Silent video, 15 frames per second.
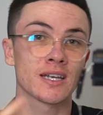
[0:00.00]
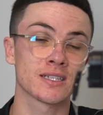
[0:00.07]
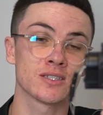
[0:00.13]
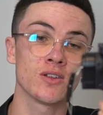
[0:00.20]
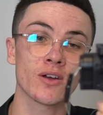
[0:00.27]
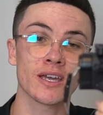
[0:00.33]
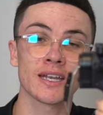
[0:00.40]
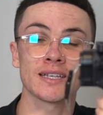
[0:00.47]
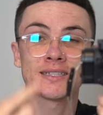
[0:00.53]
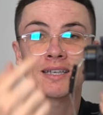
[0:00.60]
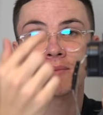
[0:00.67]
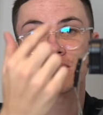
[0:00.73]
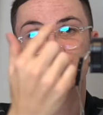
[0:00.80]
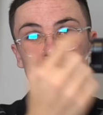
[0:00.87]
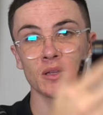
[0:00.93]
it's not going to
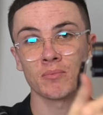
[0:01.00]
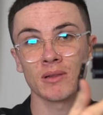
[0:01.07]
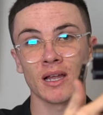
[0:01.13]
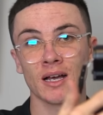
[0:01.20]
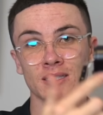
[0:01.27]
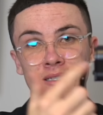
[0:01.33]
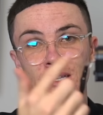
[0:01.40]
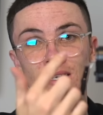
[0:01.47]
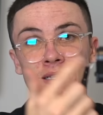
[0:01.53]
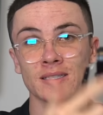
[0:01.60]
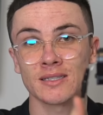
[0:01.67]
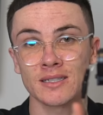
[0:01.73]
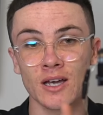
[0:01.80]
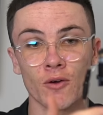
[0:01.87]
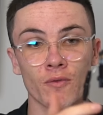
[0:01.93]
damage the blaster
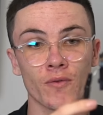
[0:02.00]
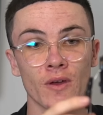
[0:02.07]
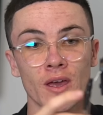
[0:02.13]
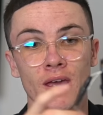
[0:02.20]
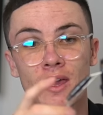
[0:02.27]
itself.